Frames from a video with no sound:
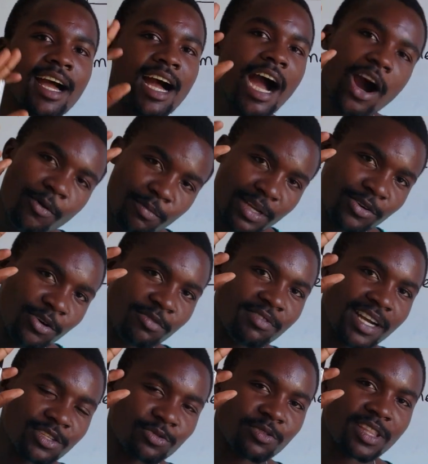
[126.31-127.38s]
How many of
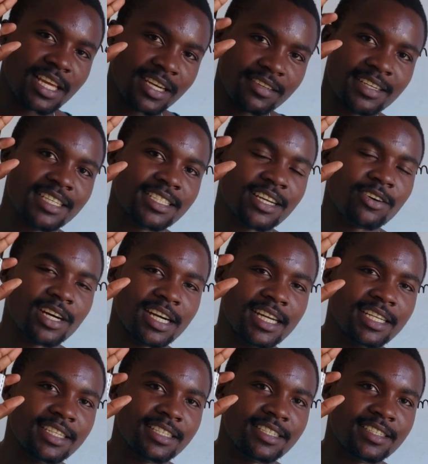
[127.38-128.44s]
us will then raise our
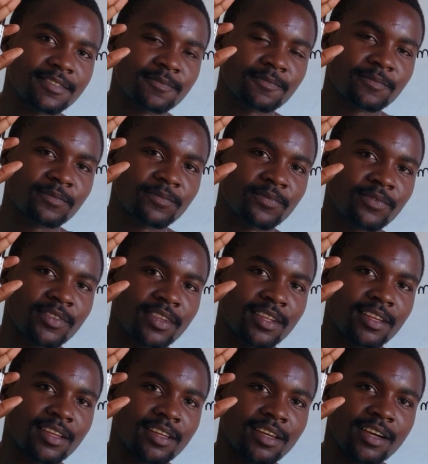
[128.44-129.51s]
hands?
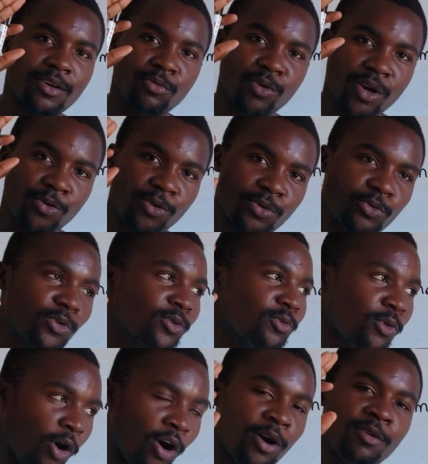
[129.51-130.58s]

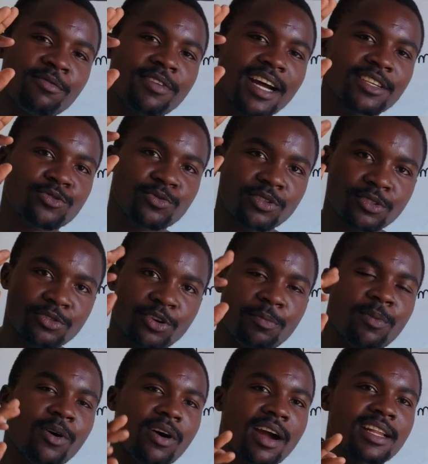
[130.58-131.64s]
All of us will
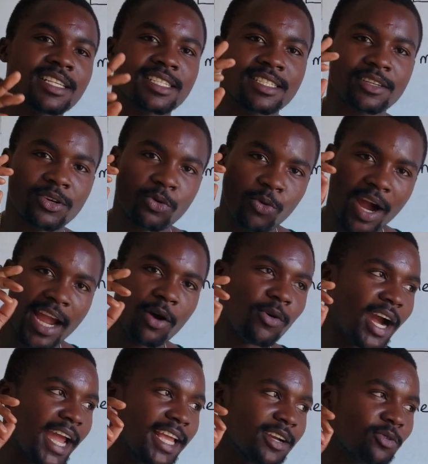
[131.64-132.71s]
drop our hands.
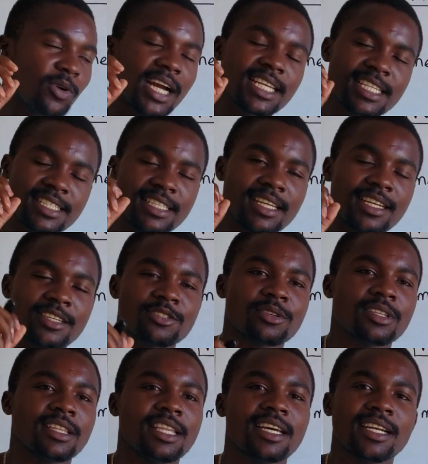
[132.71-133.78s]
Why? What is the
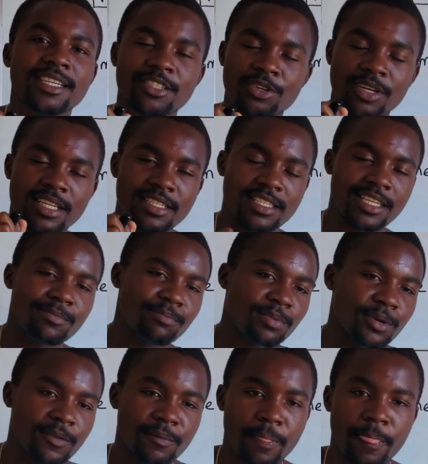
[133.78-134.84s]
reason? The reason is simple.